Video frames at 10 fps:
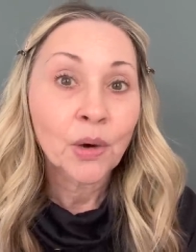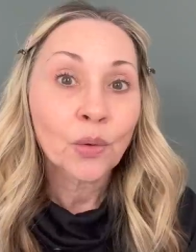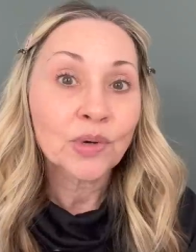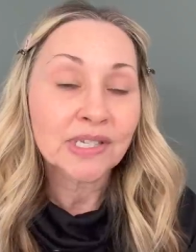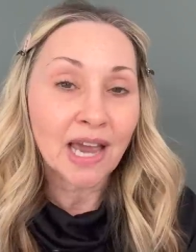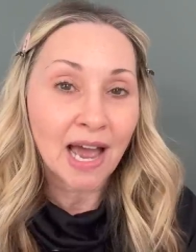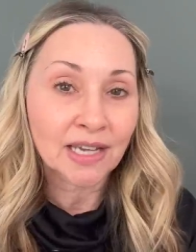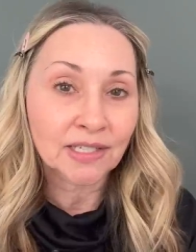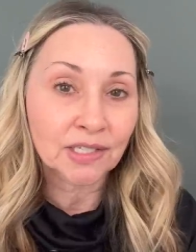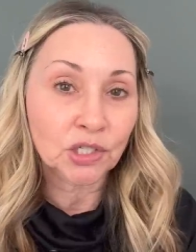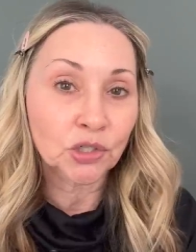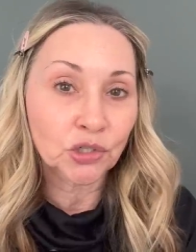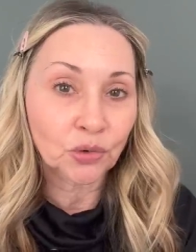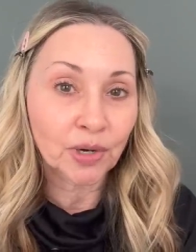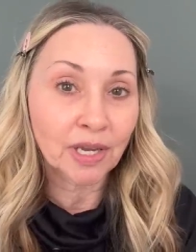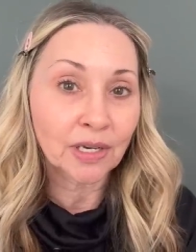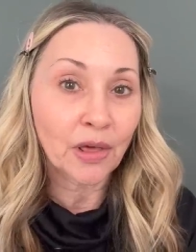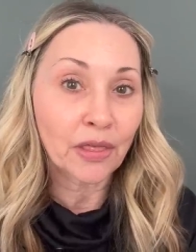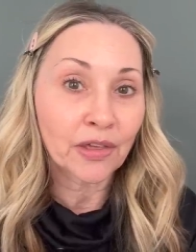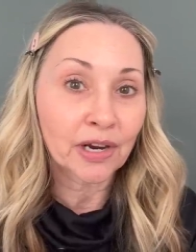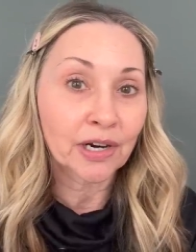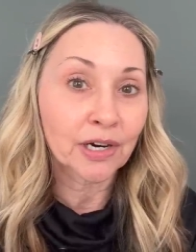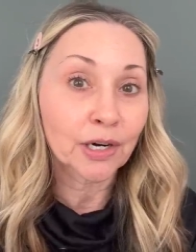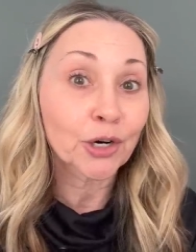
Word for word: was asked to join their